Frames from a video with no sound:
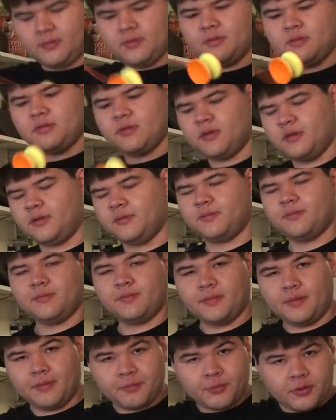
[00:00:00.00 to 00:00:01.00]
So
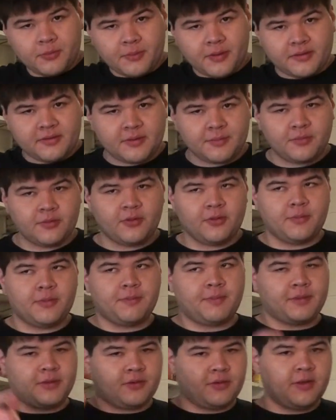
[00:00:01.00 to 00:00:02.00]
I'm going to mess up a little bit,
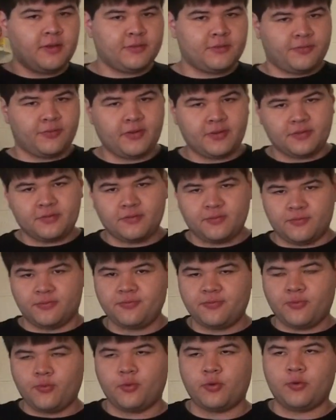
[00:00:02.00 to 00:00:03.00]
but your hands are facing
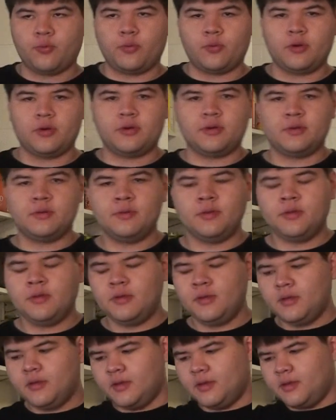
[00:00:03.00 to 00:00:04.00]
forward.
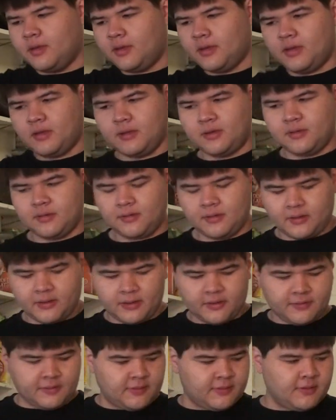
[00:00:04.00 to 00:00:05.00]
And I
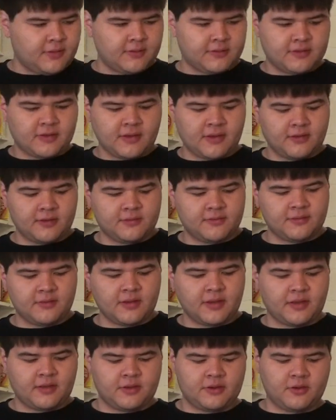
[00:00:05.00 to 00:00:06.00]
guess in this case,
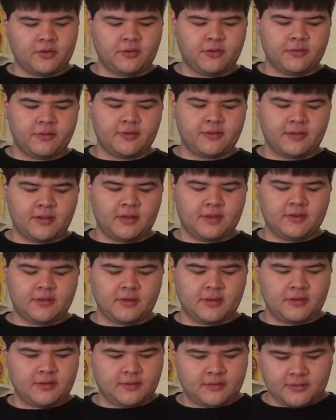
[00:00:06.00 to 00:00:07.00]
I curl this hand
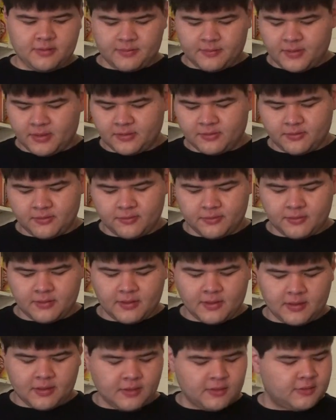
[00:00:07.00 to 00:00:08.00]
in to make sure the
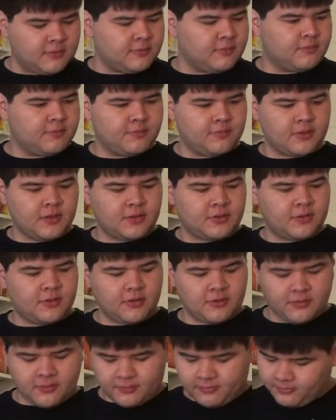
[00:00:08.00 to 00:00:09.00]
hand, like the
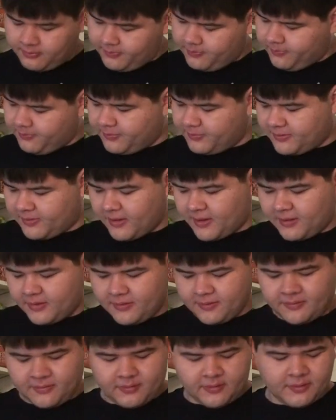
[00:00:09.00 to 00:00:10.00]
yo-yo
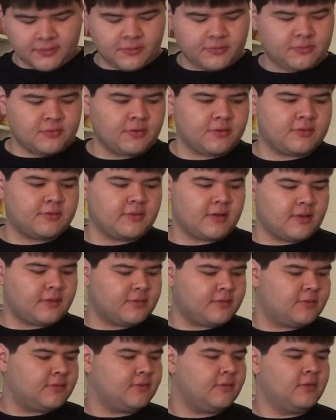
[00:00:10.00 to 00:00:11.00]
stays, like the string
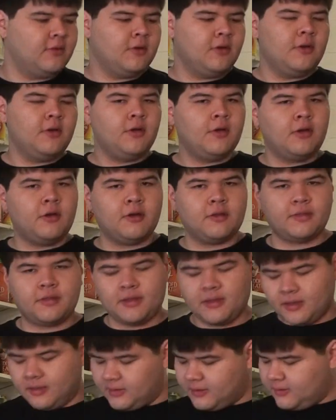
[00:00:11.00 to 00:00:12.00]
stays on the
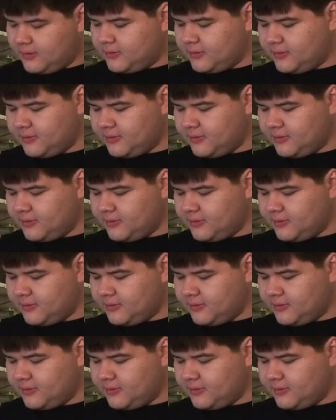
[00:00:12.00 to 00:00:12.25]
hand.